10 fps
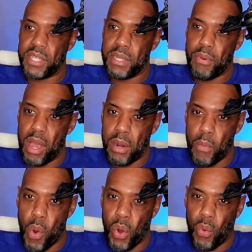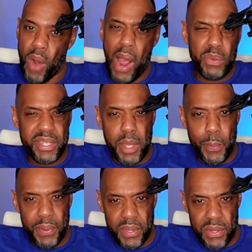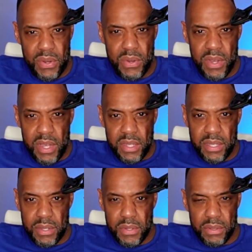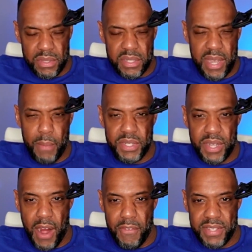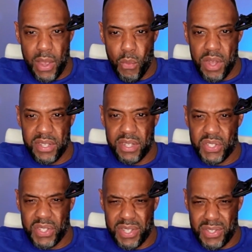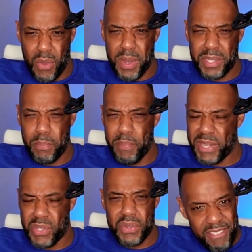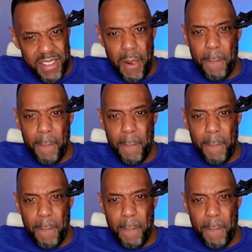He brought a more grounded appeal to, to Tommy Jarvis that wasn't so much mental,